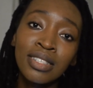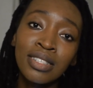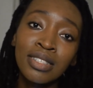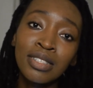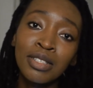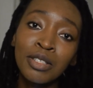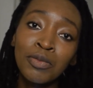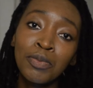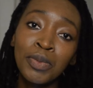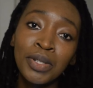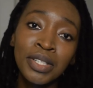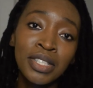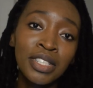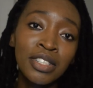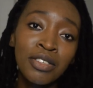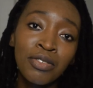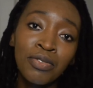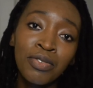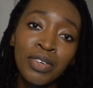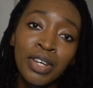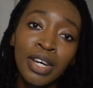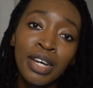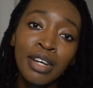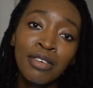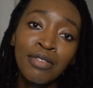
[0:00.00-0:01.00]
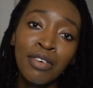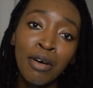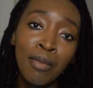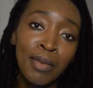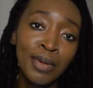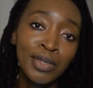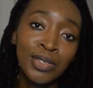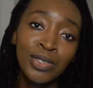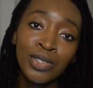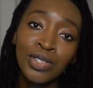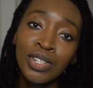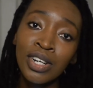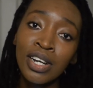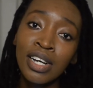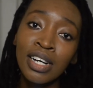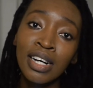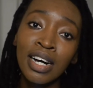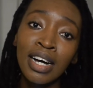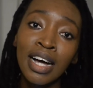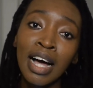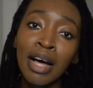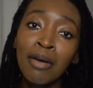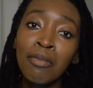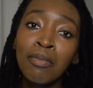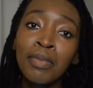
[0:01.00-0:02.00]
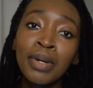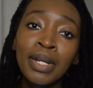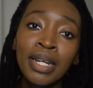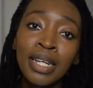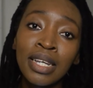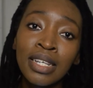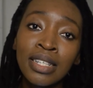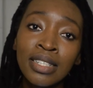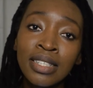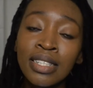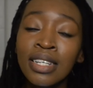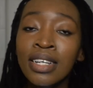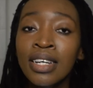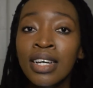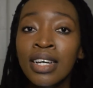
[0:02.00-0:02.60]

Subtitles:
specific pharmaceutical companies.